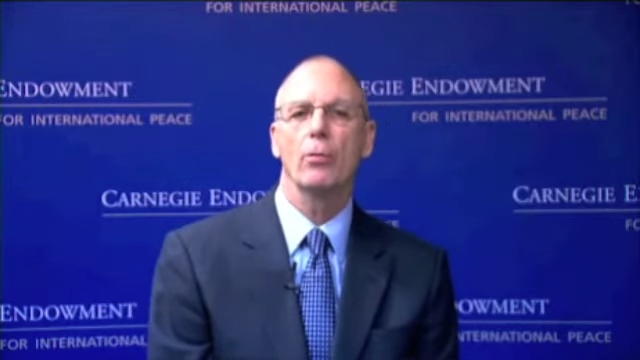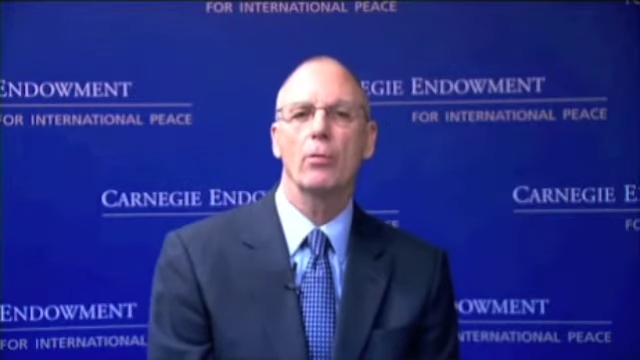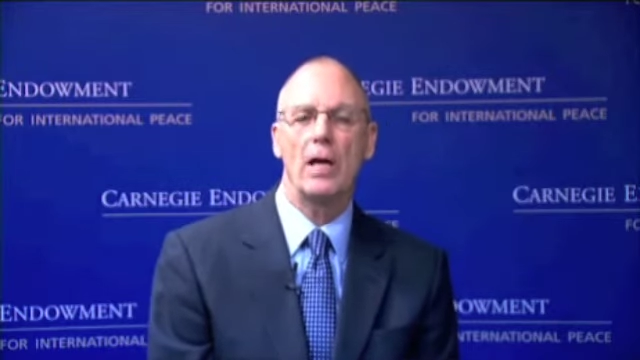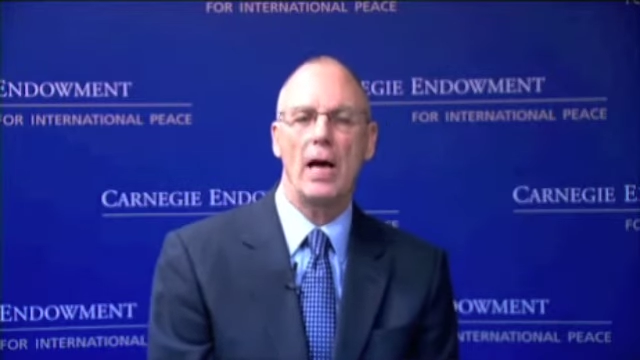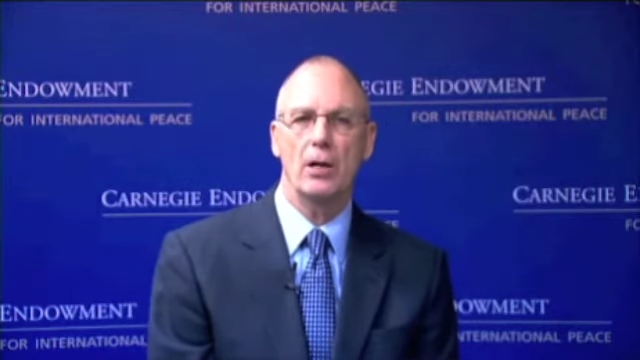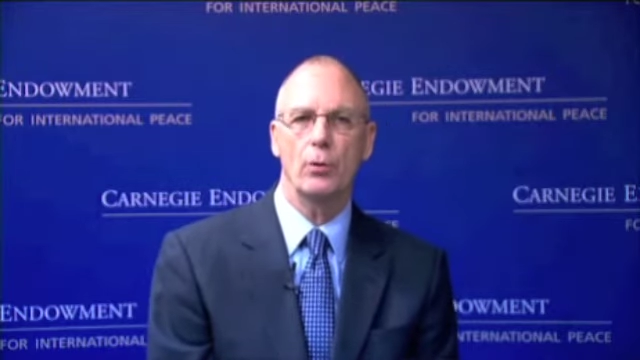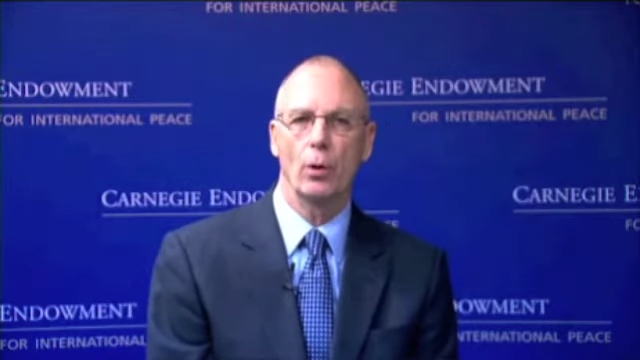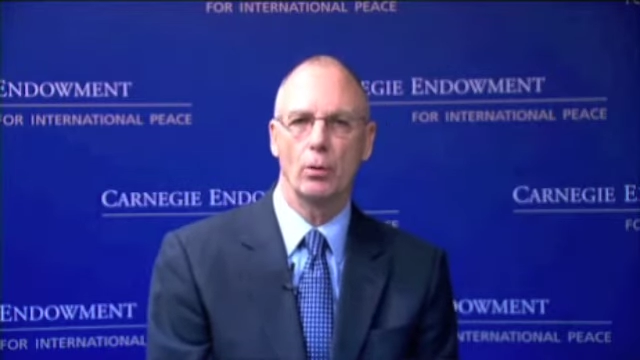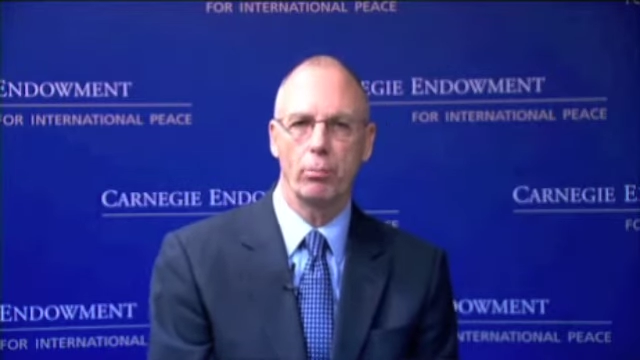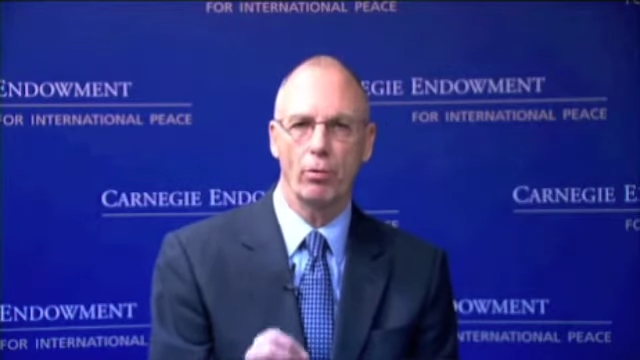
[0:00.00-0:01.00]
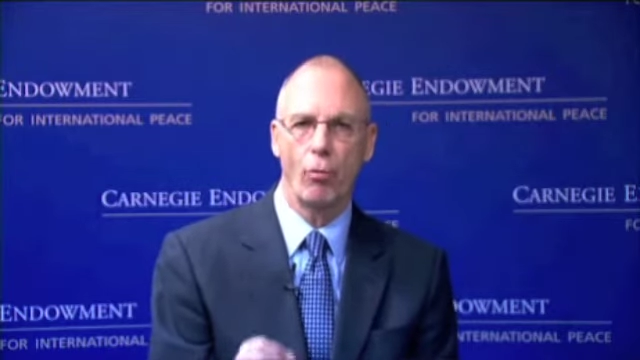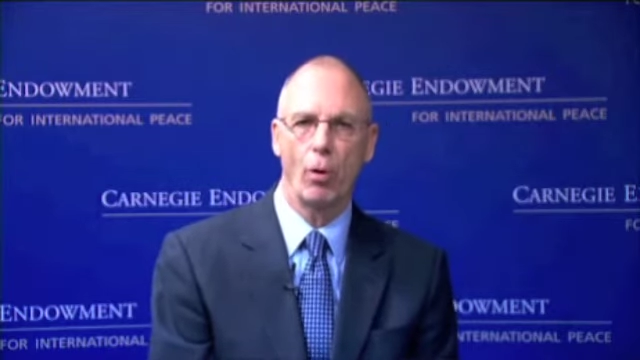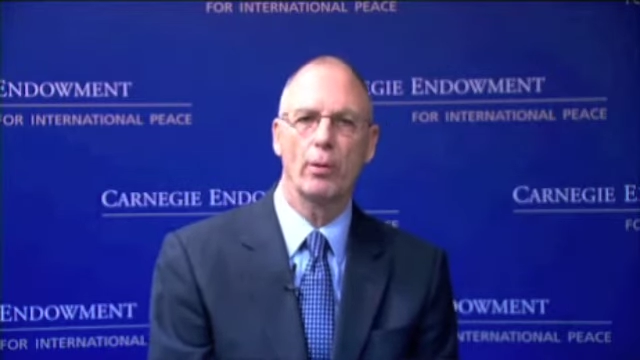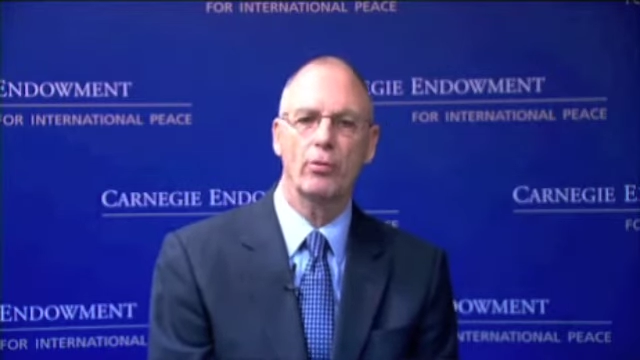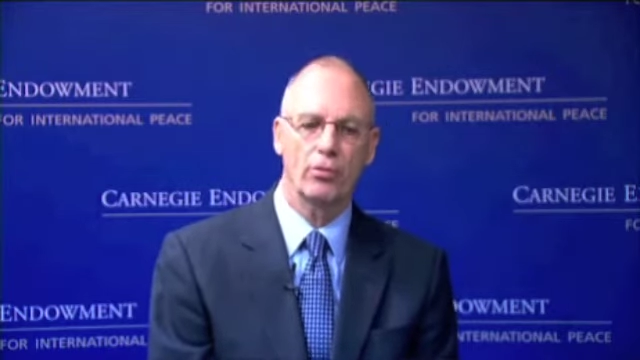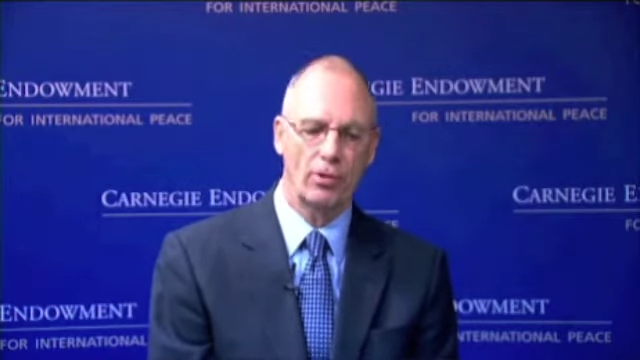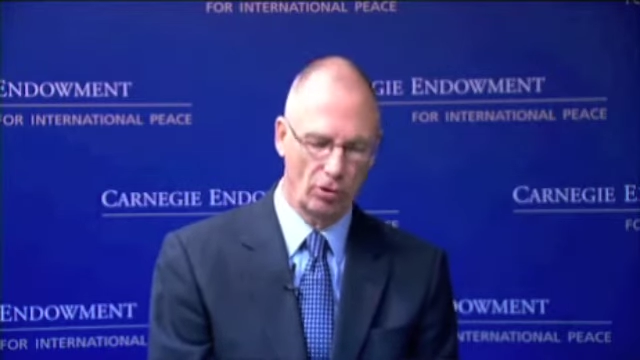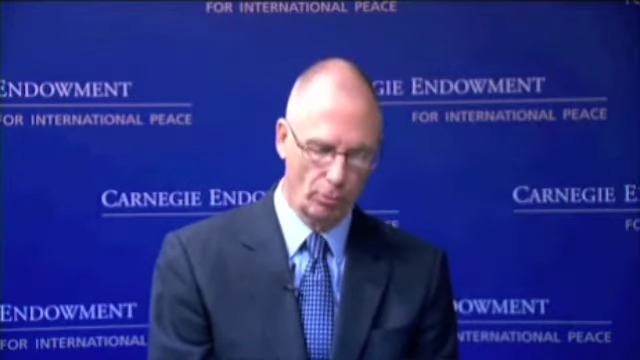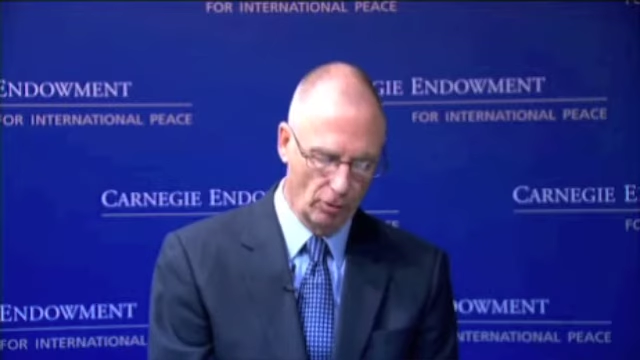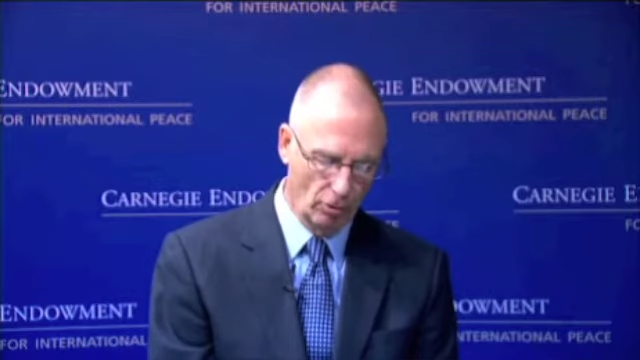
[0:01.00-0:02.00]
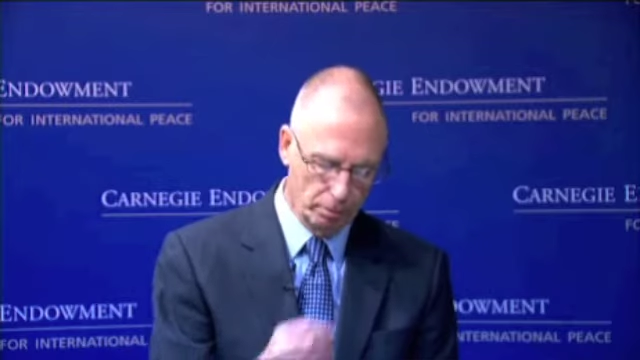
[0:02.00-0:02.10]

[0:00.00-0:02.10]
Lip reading: the annual performance assessment.